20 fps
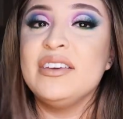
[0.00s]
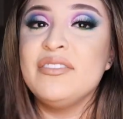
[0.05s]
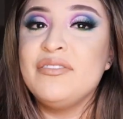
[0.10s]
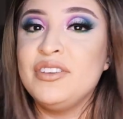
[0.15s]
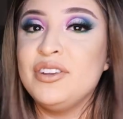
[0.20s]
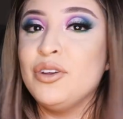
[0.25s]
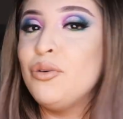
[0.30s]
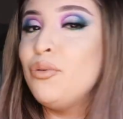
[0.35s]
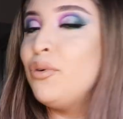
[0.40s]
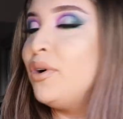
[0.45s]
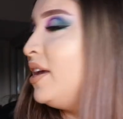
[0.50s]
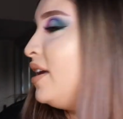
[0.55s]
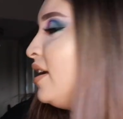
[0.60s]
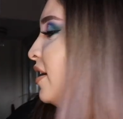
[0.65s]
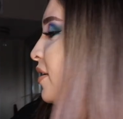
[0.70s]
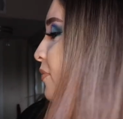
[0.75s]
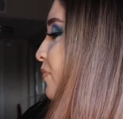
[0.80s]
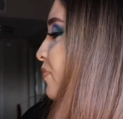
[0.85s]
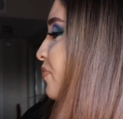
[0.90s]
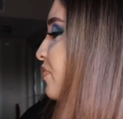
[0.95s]
giving
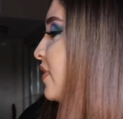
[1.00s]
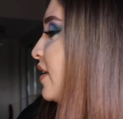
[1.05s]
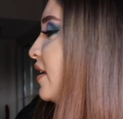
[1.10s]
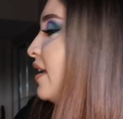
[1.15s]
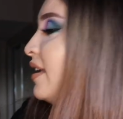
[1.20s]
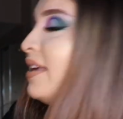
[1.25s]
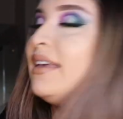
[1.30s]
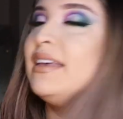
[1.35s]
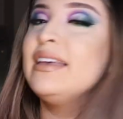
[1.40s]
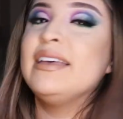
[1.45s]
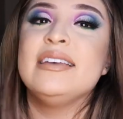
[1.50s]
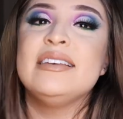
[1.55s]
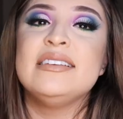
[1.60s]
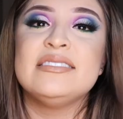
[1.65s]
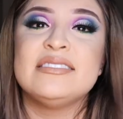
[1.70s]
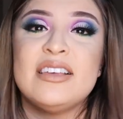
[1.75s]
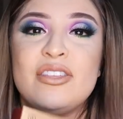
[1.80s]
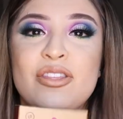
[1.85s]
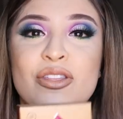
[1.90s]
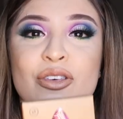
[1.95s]
away
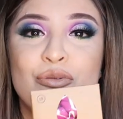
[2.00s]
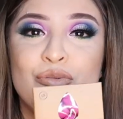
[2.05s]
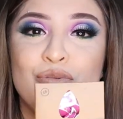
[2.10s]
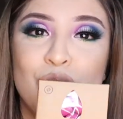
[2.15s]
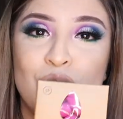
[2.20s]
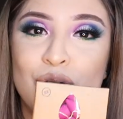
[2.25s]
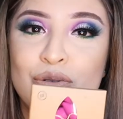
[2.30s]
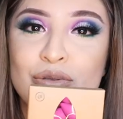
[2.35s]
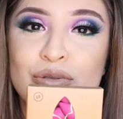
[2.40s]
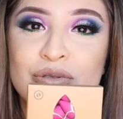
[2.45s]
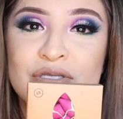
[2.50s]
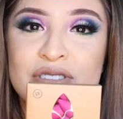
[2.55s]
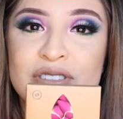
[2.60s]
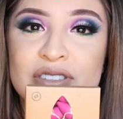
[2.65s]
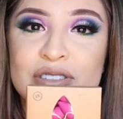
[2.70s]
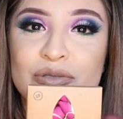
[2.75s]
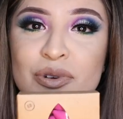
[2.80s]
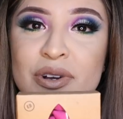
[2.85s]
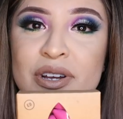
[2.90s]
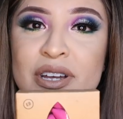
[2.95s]
is the
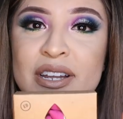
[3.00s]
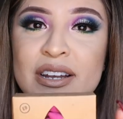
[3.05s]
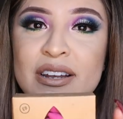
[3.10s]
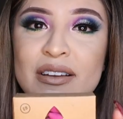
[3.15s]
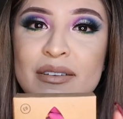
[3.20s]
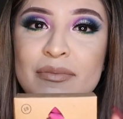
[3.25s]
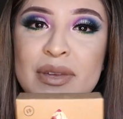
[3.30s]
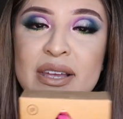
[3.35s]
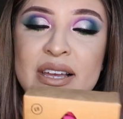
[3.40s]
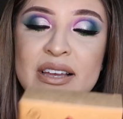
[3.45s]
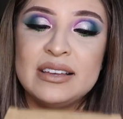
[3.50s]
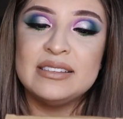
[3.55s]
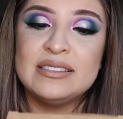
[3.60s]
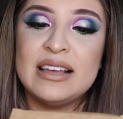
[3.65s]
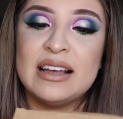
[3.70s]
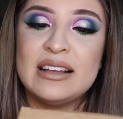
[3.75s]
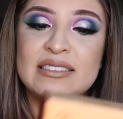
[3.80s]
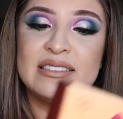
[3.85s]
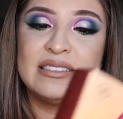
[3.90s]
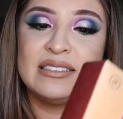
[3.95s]
rose one because
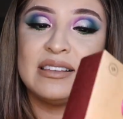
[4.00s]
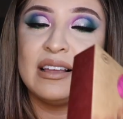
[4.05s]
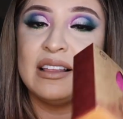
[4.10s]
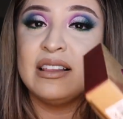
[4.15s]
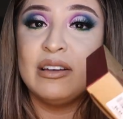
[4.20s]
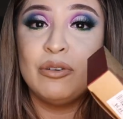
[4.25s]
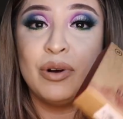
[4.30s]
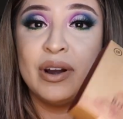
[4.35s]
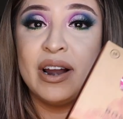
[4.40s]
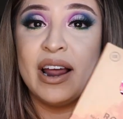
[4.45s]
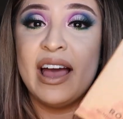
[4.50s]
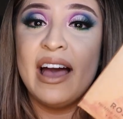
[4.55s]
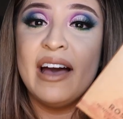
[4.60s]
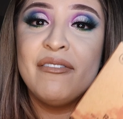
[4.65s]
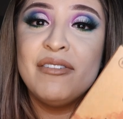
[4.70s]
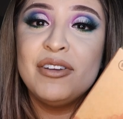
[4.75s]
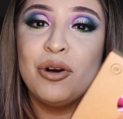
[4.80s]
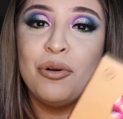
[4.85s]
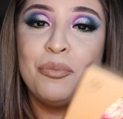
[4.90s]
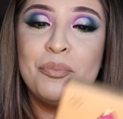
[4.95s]
that's the one I
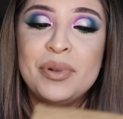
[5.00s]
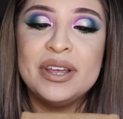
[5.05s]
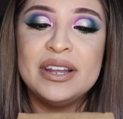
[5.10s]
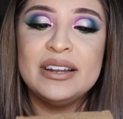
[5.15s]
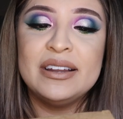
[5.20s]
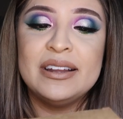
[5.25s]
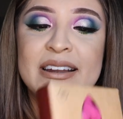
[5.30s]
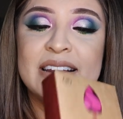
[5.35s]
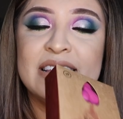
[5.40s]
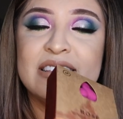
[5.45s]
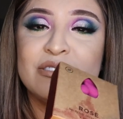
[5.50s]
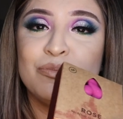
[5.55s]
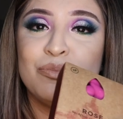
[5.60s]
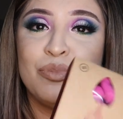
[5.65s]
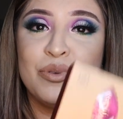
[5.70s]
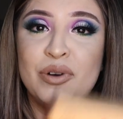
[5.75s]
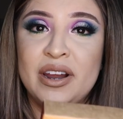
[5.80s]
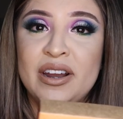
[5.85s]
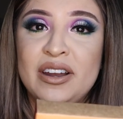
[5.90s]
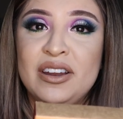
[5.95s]
haven't opened and it's
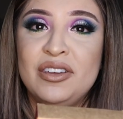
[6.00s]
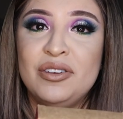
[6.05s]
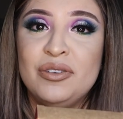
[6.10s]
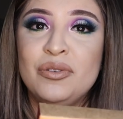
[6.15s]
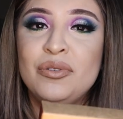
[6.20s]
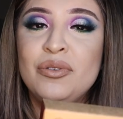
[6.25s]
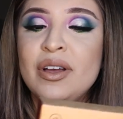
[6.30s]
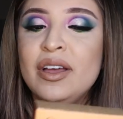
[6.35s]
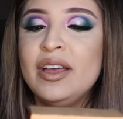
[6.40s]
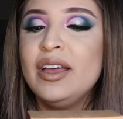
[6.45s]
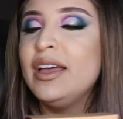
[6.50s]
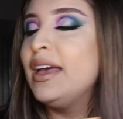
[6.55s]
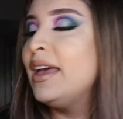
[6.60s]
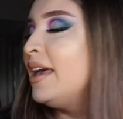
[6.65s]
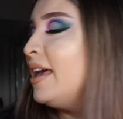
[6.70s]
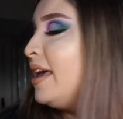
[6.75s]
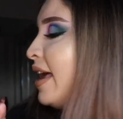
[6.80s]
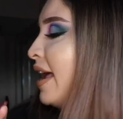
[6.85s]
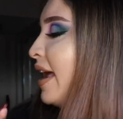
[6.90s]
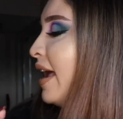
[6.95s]
brand new.
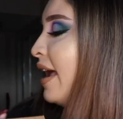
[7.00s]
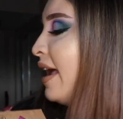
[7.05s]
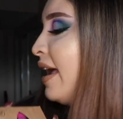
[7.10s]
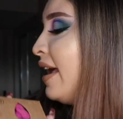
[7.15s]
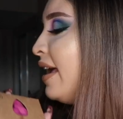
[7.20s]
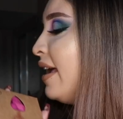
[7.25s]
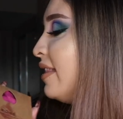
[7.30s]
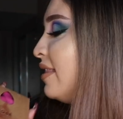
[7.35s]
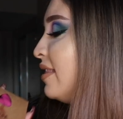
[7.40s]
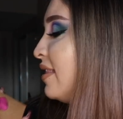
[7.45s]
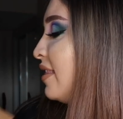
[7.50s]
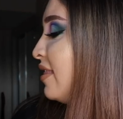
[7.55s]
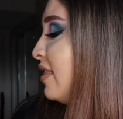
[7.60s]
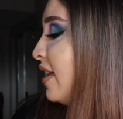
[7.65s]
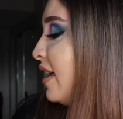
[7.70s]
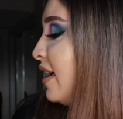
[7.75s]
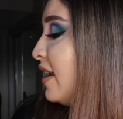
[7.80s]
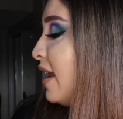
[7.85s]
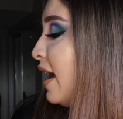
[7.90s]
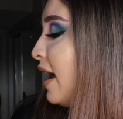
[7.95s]
And
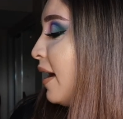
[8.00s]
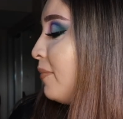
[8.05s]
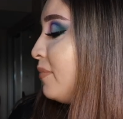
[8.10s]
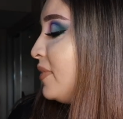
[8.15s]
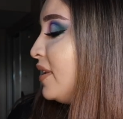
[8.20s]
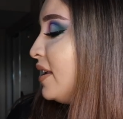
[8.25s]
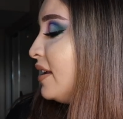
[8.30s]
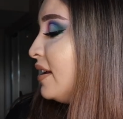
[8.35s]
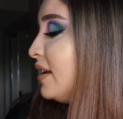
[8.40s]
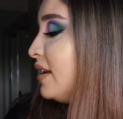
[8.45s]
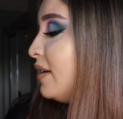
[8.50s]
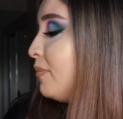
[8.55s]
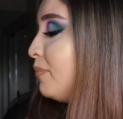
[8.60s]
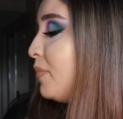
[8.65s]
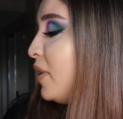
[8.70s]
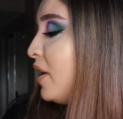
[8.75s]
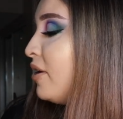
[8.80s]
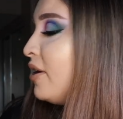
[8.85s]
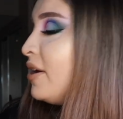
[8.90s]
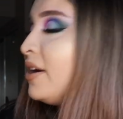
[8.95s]
then I'm gonna
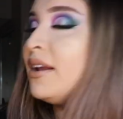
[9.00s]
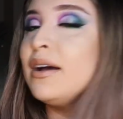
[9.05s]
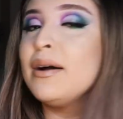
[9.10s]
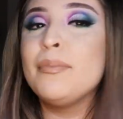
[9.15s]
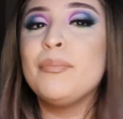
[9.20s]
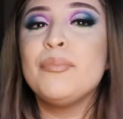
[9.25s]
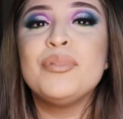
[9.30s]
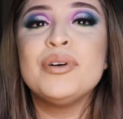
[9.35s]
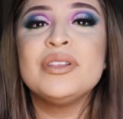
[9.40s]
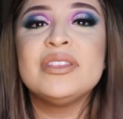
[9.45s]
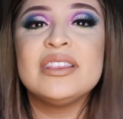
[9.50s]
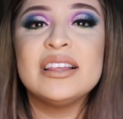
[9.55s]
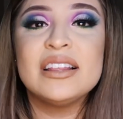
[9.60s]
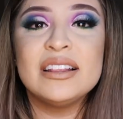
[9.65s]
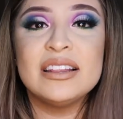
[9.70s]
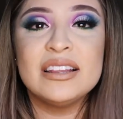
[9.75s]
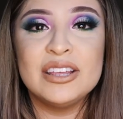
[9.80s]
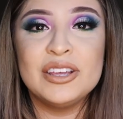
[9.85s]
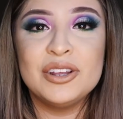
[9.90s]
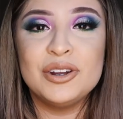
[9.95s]
pair it up with the
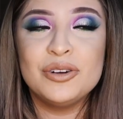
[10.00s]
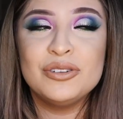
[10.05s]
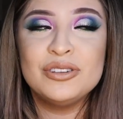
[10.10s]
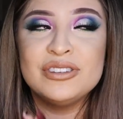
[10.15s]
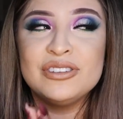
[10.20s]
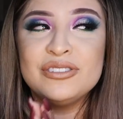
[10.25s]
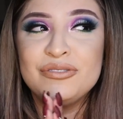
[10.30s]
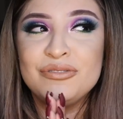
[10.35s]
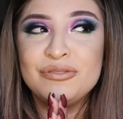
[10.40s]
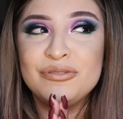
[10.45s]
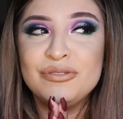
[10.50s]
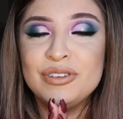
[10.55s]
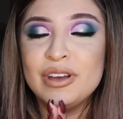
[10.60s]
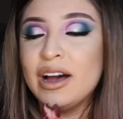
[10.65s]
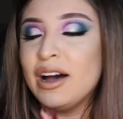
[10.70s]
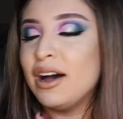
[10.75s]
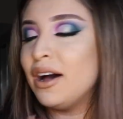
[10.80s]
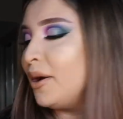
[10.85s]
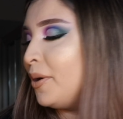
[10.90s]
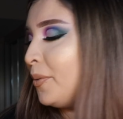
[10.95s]
little,
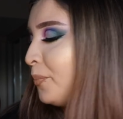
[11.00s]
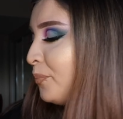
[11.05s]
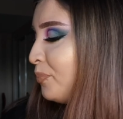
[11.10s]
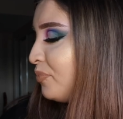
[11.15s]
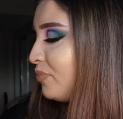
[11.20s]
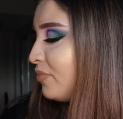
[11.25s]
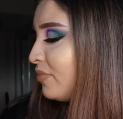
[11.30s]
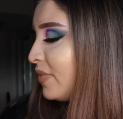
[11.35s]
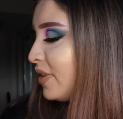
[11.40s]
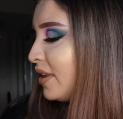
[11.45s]
um,